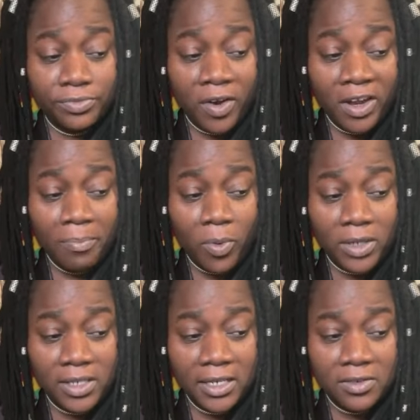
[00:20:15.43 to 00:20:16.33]
Very
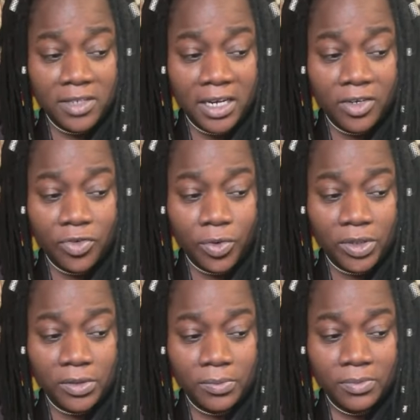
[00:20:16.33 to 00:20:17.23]
important to tell the
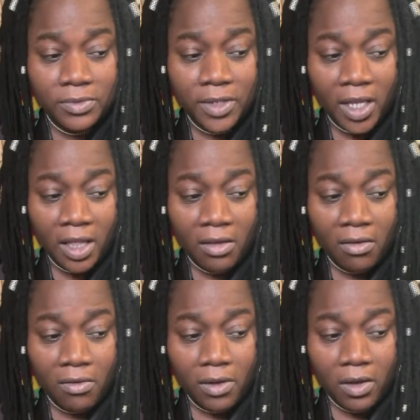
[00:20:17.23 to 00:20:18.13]
truth.
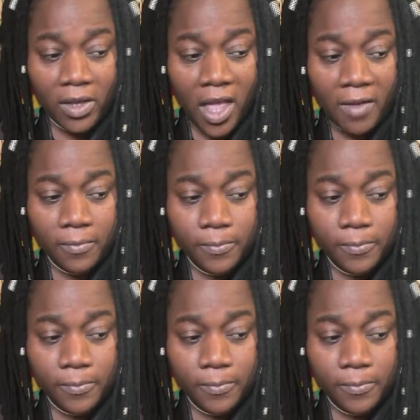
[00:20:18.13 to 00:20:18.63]
Okay.